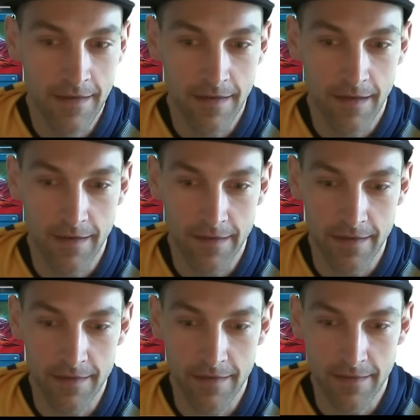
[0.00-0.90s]
All right,
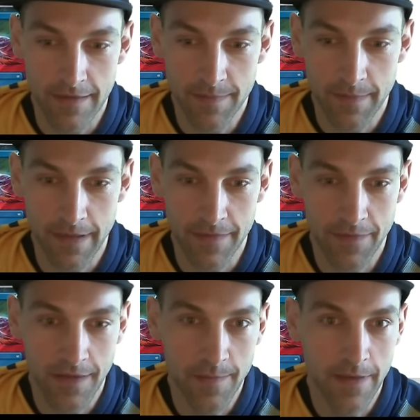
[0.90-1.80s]
let's play the
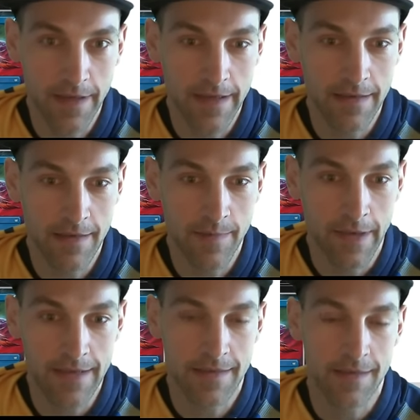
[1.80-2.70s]
Floodplain,
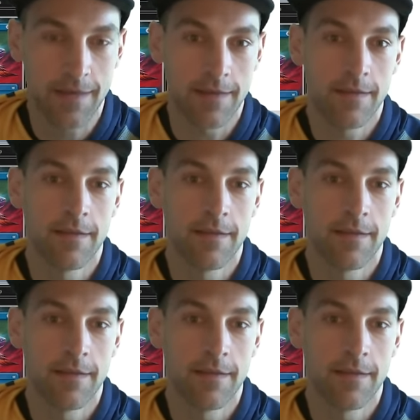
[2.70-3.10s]
pass the turn.